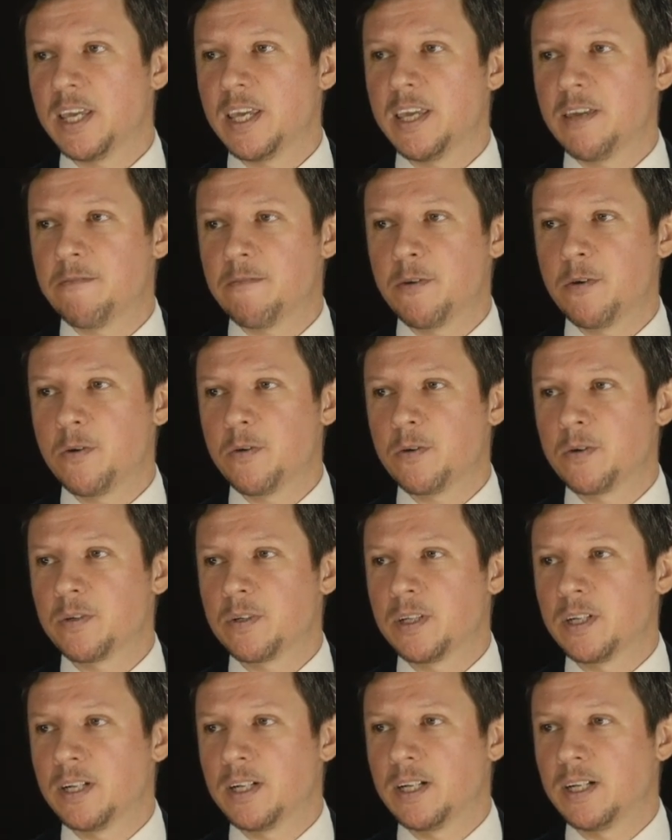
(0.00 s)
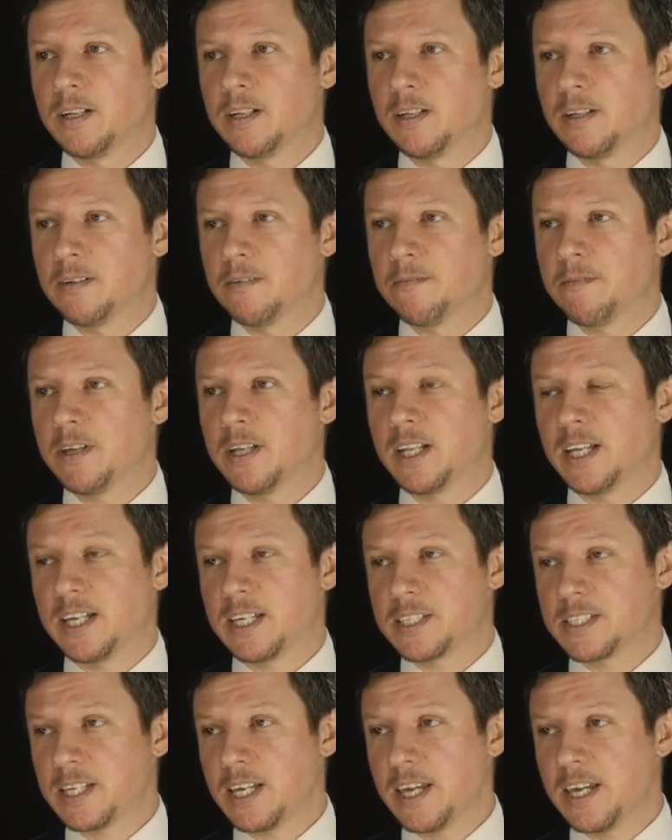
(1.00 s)
If you feel
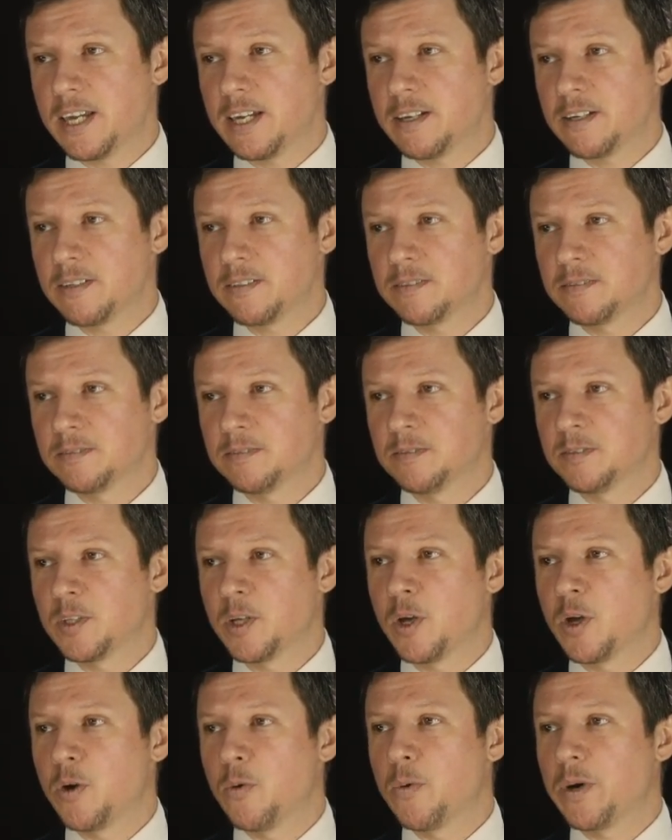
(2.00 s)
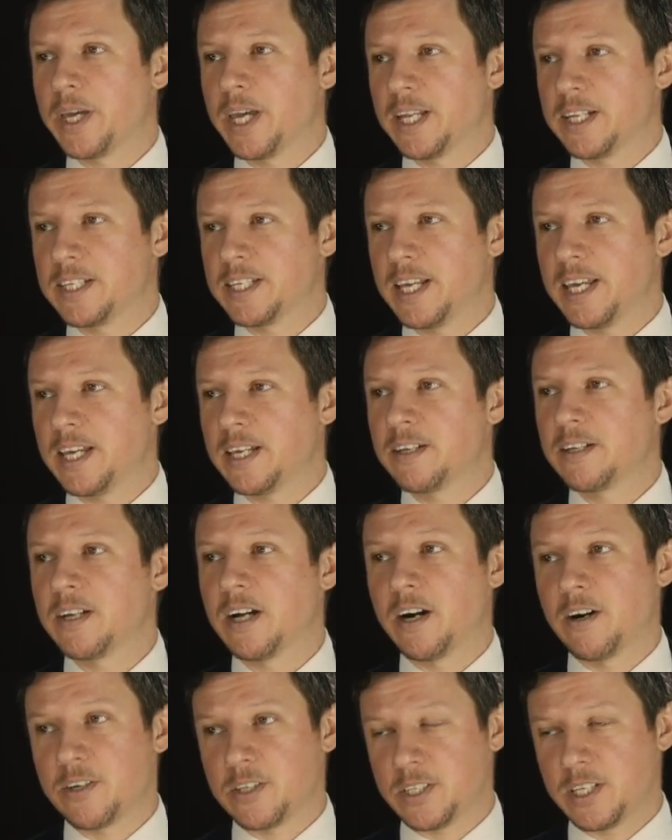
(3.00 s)
like skiing, we can take
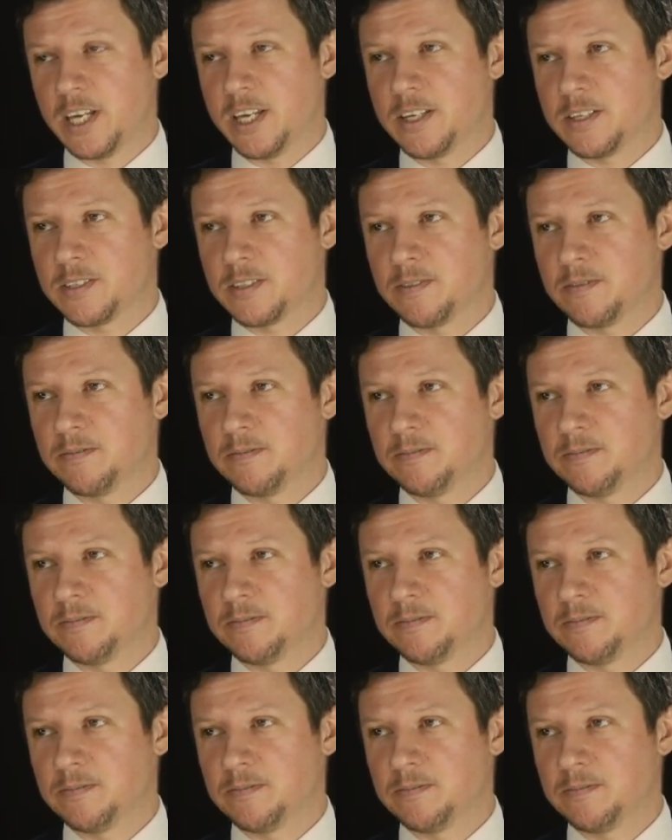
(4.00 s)
our skis.